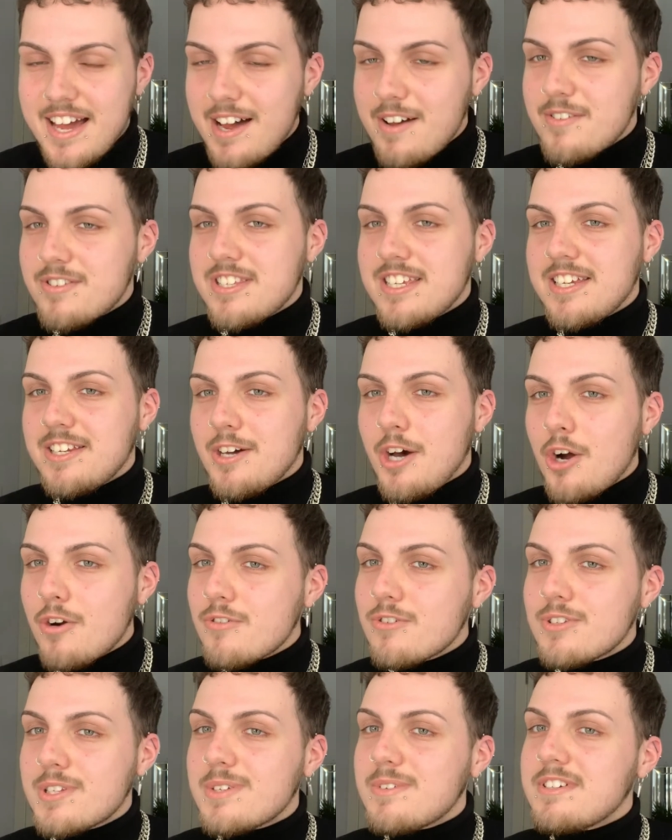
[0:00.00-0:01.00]
I've seen
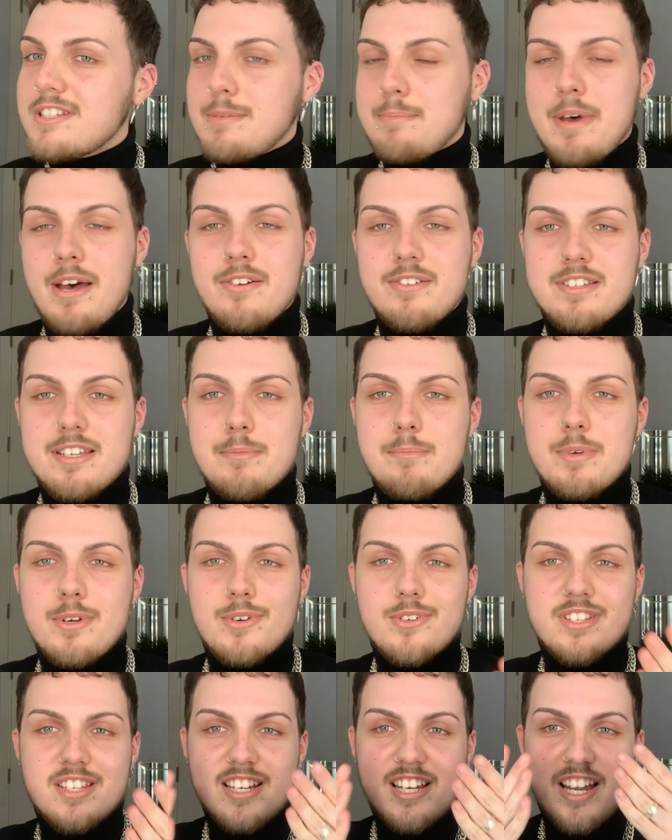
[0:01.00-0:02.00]
horror stories about it
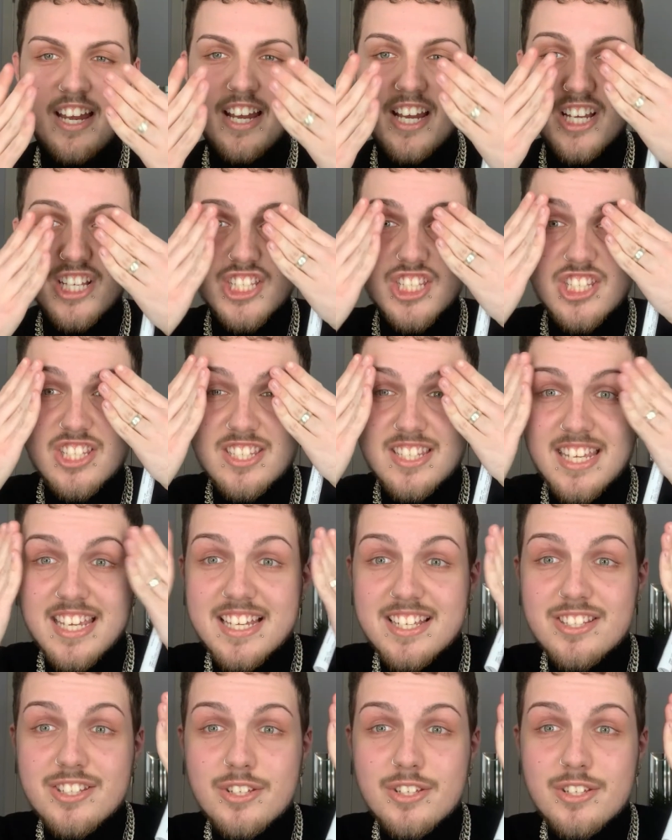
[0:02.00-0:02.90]
because it like sticks